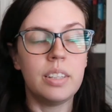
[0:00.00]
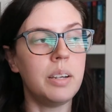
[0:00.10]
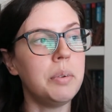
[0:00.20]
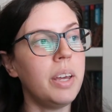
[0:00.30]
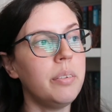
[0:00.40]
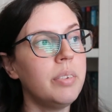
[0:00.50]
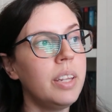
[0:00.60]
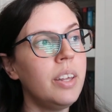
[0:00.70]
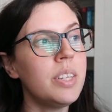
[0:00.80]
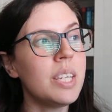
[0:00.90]
there we go.
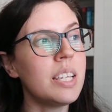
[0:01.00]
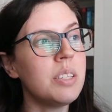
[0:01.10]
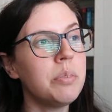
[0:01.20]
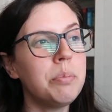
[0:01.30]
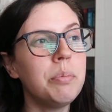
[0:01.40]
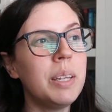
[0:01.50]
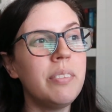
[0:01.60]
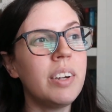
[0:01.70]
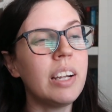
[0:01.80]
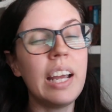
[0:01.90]
I know this hasn't
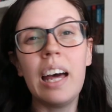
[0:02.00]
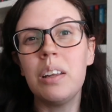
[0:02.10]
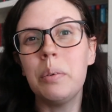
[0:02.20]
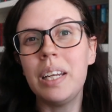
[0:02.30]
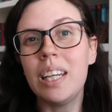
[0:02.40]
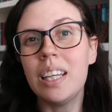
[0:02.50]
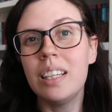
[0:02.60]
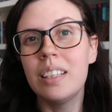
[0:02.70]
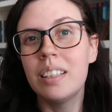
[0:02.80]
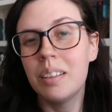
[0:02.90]
been very
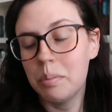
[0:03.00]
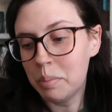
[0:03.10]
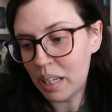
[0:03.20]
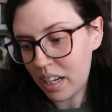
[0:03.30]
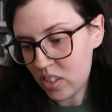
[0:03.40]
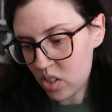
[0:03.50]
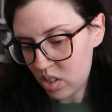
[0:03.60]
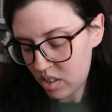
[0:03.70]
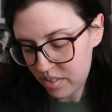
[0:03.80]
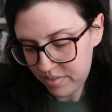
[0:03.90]
Halloweeny, but I
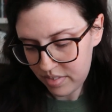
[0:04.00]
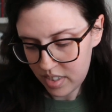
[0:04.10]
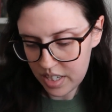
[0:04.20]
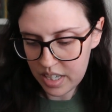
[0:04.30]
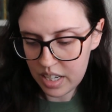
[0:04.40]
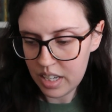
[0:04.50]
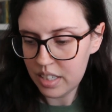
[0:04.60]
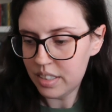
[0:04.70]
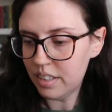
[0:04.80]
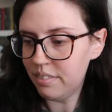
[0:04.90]
just
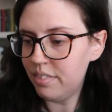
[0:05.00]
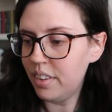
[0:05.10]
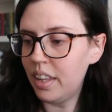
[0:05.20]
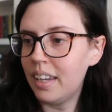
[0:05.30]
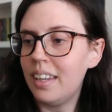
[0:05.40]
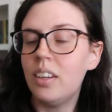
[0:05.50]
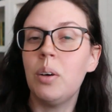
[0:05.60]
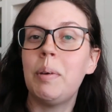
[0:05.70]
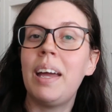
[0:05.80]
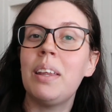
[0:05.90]
didn't feel like getting
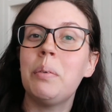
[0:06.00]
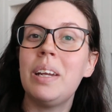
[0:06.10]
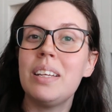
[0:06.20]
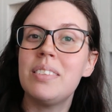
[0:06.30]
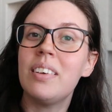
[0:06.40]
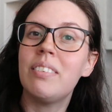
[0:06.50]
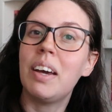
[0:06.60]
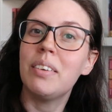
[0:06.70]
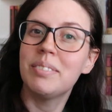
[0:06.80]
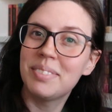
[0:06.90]
all my Halloweeny stuff out.